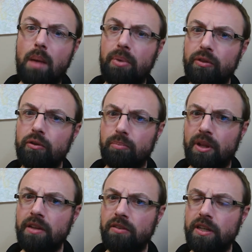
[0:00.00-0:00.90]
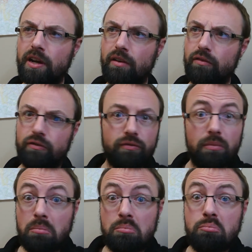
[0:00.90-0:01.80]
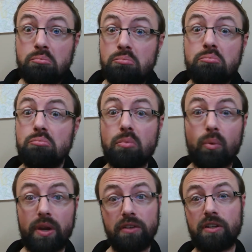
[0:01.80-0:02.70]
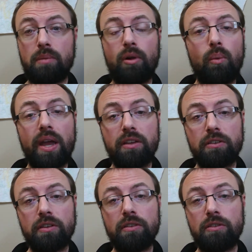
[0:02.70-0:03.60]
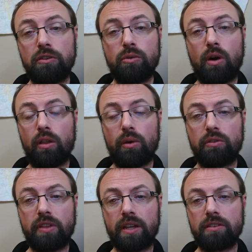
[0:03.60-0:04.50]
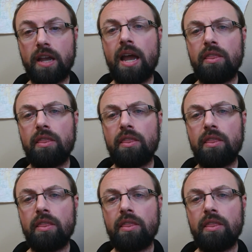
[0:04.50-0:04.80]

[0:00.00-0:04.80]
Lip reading: but there's plenty of reasonable ways to do all those things.